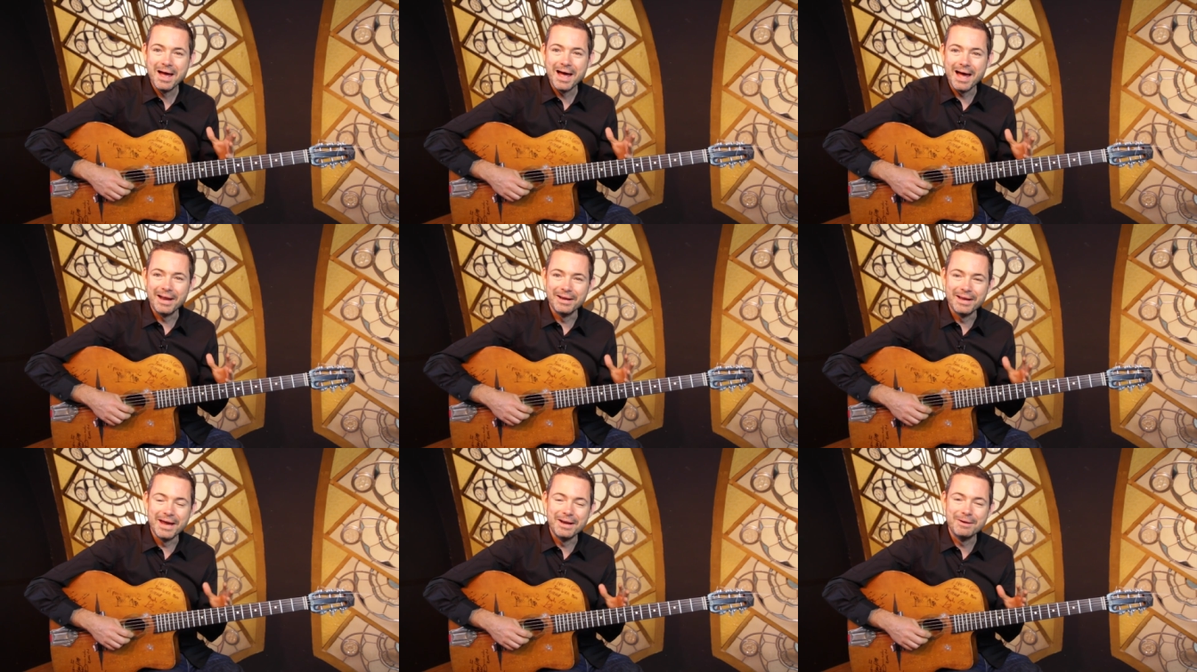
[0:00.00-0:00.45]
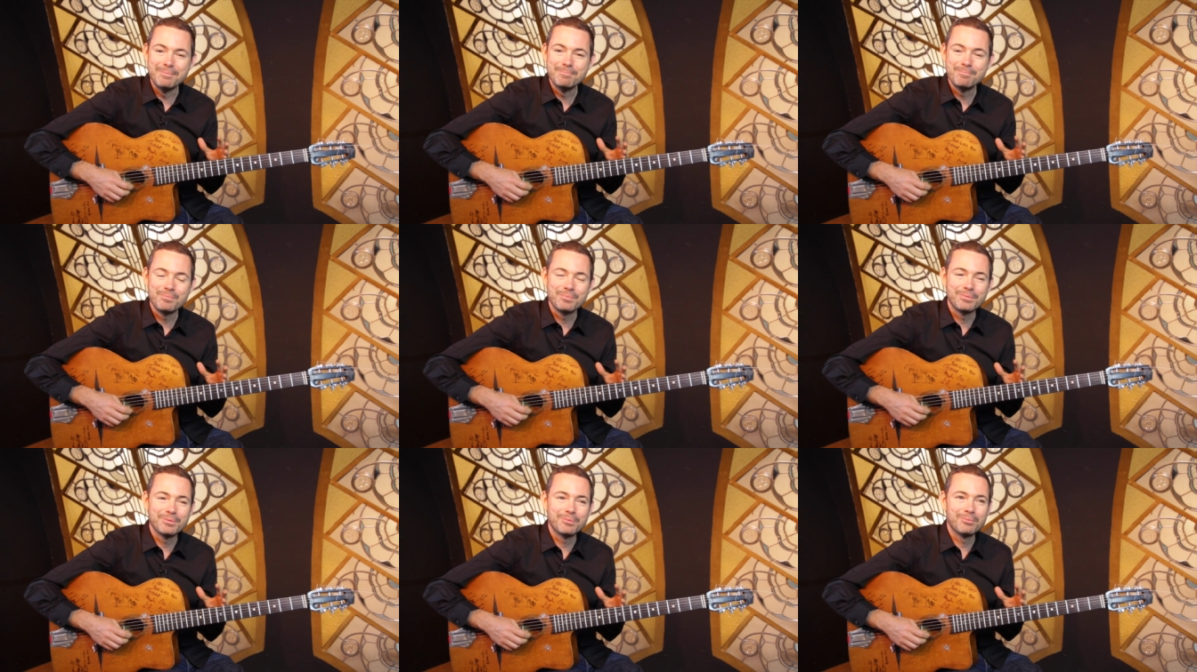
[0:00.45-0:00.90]
And
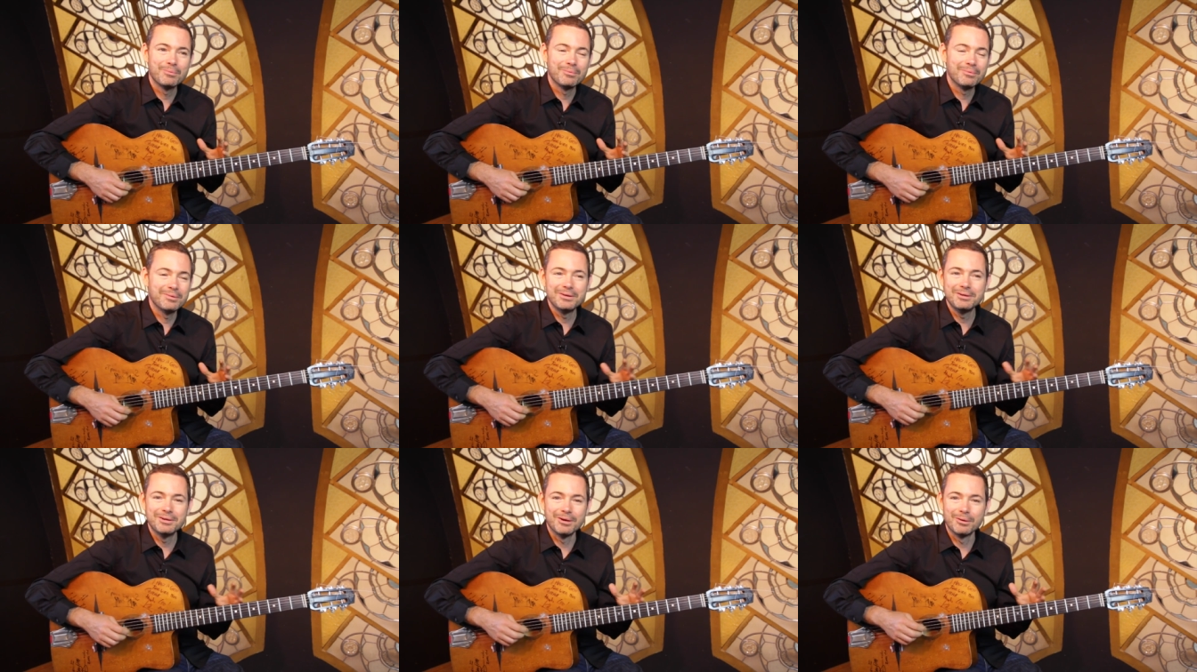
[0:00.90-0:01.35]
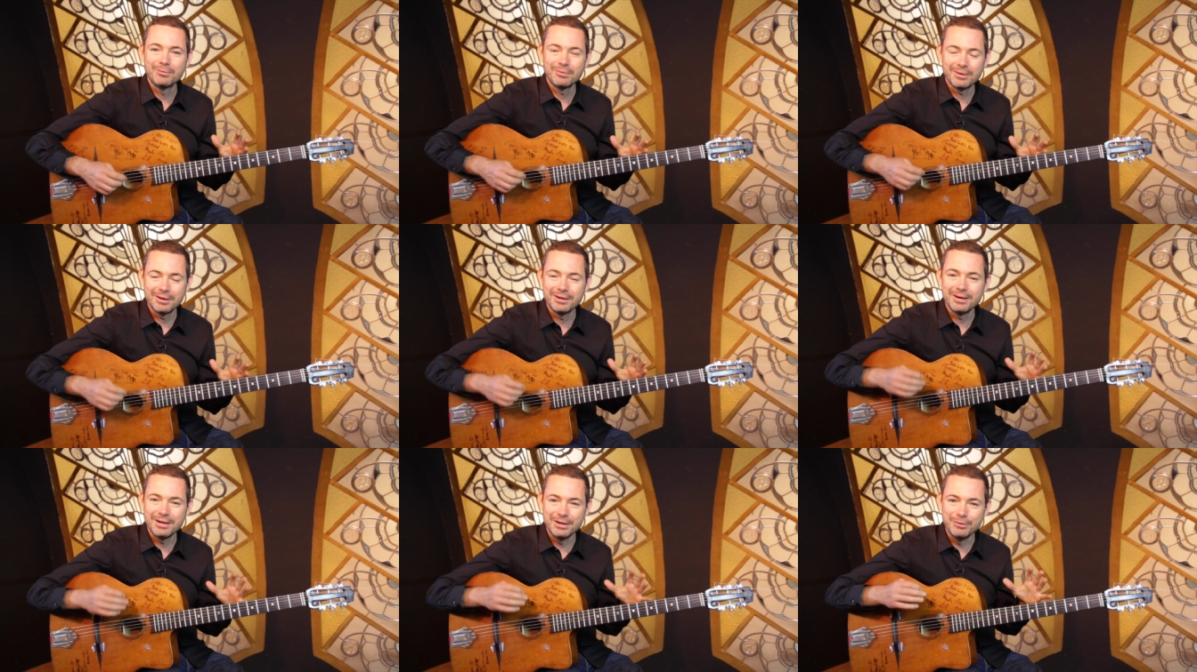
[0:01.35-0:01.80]
then, you know,
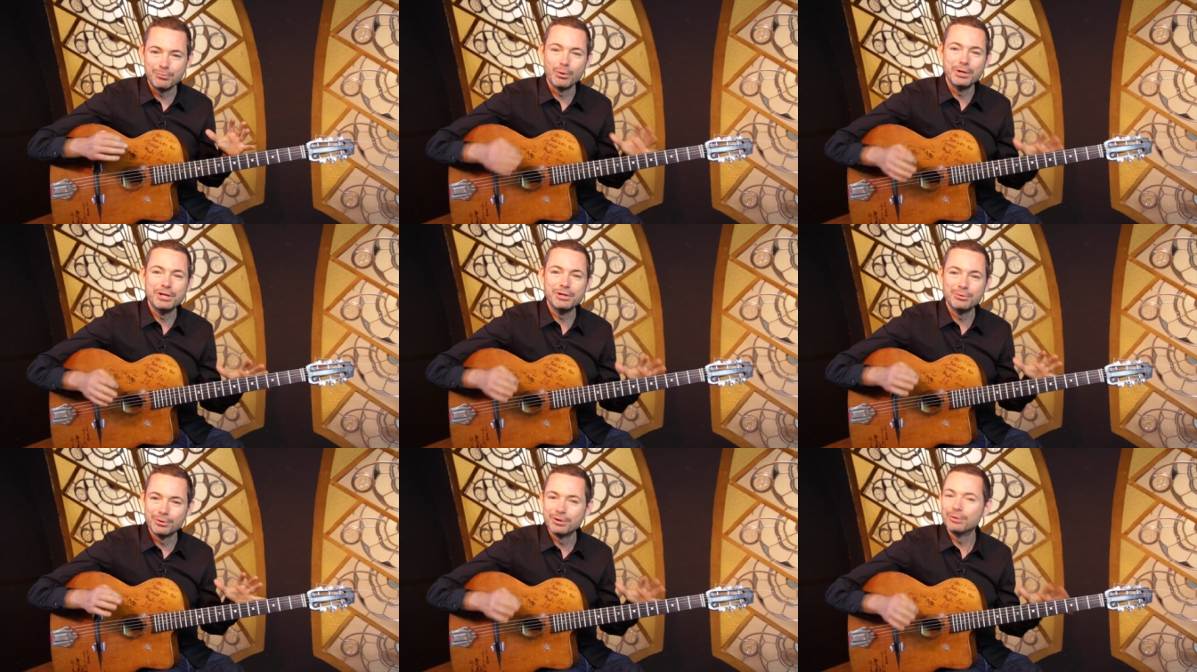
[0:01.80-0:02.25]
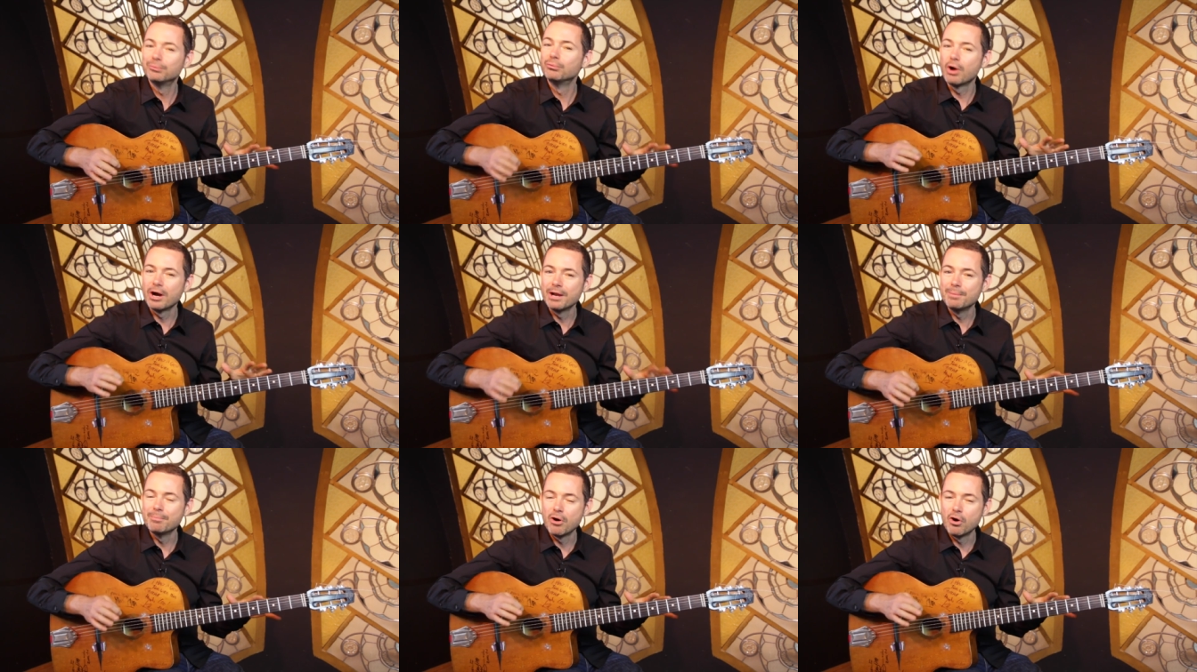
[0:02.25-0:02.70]
when you're in the
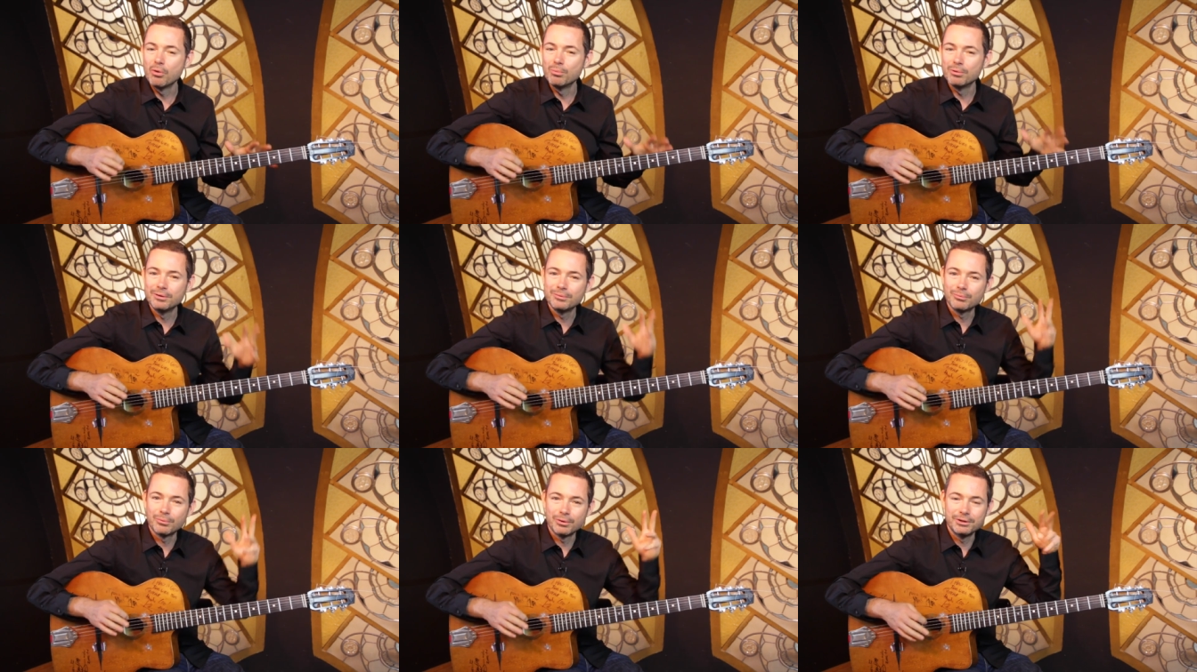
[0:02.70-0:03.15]
right moment,